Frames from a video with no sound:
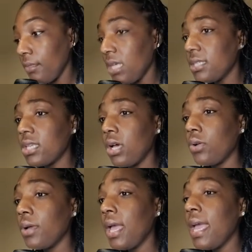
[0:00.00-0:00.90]

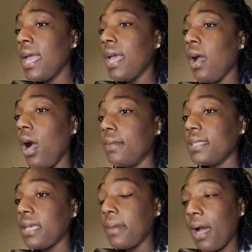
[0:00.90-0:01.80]
So
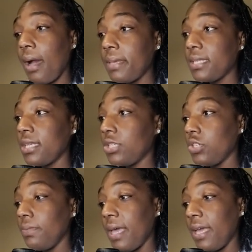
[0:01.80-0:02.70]
some comments that
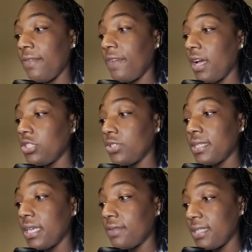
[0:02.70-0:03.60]
you may find
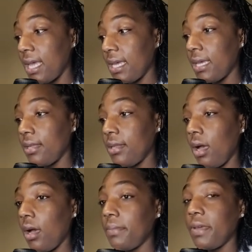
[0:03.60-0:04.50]
yourself saying
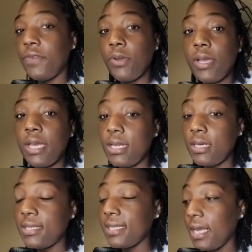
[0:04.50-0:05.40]
if you're in a
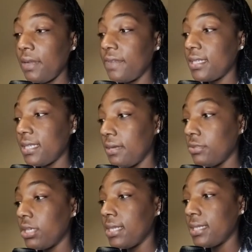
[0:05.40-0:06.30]
state of
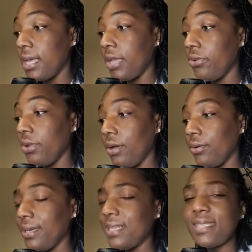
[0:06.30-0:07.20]
deception is that,
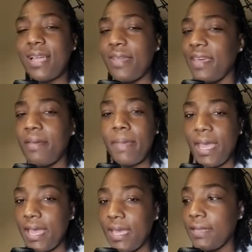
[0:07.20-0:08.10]
it's not that
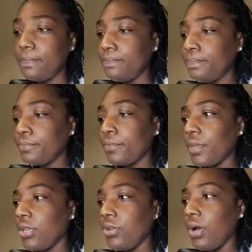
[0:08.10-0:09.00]
bad.
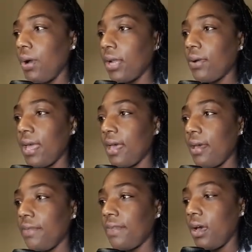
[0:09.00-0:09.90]
I don't
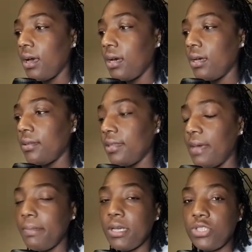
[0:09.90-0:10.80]
have
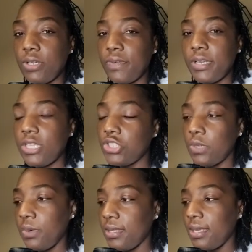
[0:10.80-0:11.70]
that much of an issue
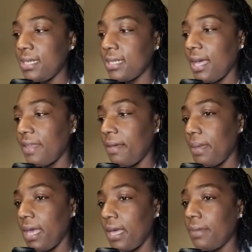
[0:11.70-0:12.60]
with it. It's not that
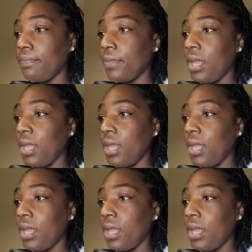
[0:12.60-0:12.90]
bad.